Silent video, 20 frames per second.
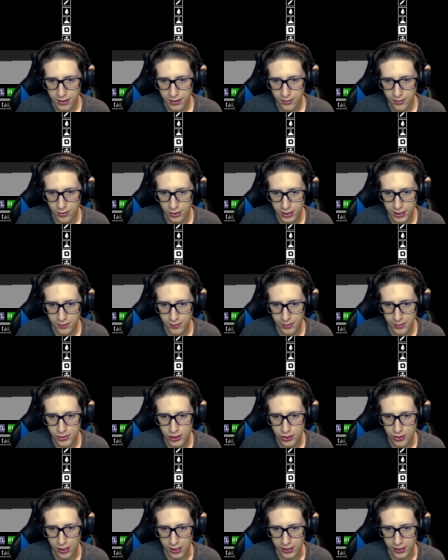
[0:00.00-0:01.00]
We'll give him
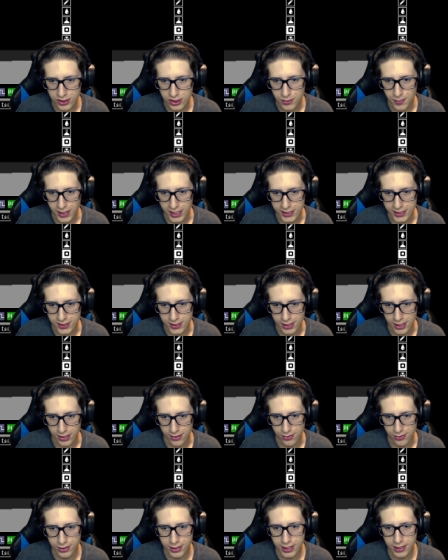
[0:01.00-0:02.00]
trunk space though.
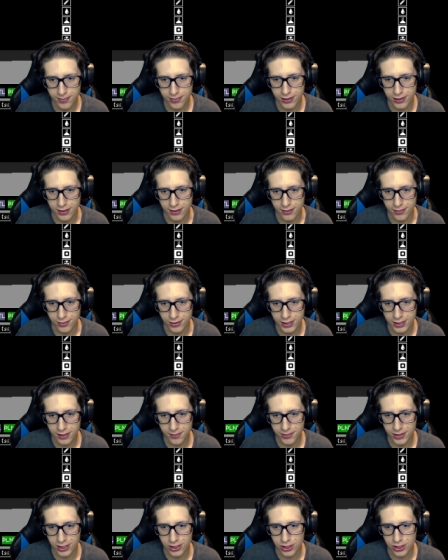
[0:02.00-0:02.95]
We'll keep the